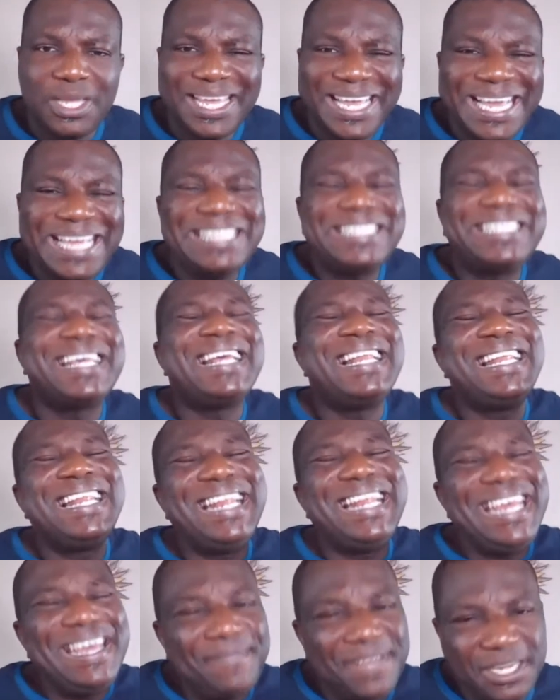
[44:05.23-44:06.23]
he's a
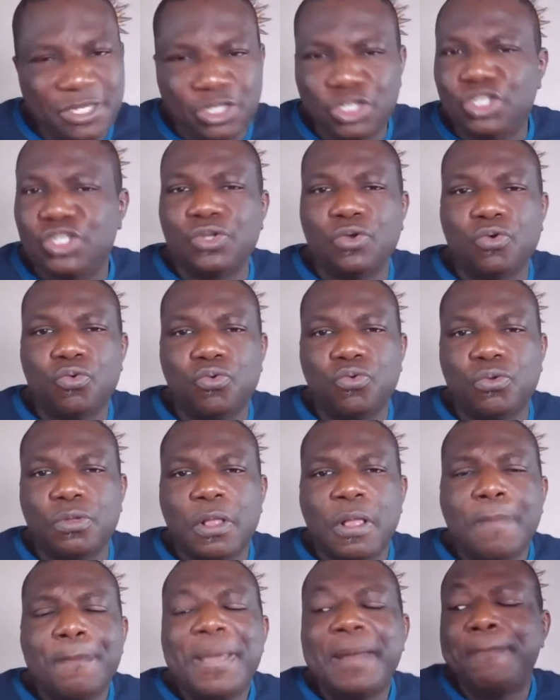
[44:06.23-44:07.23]
living soul.
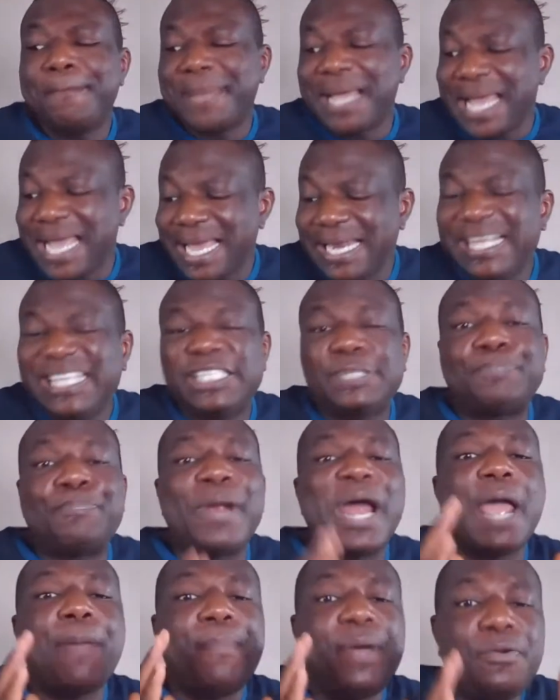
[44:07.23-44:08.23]
The man is
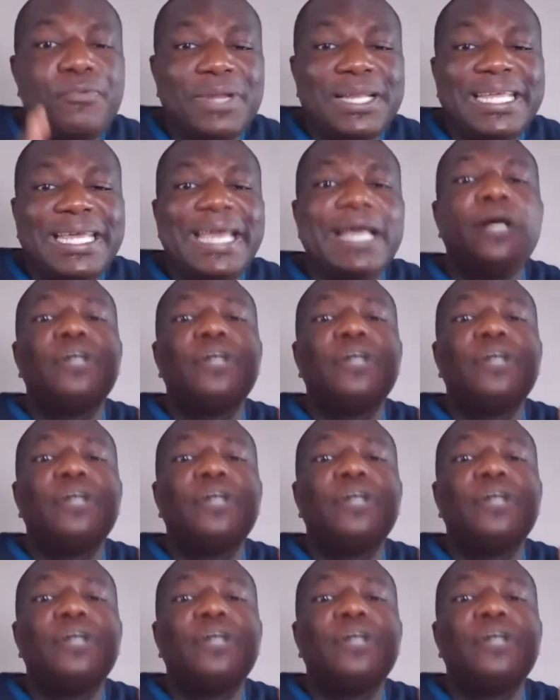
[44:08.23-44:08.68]
primarily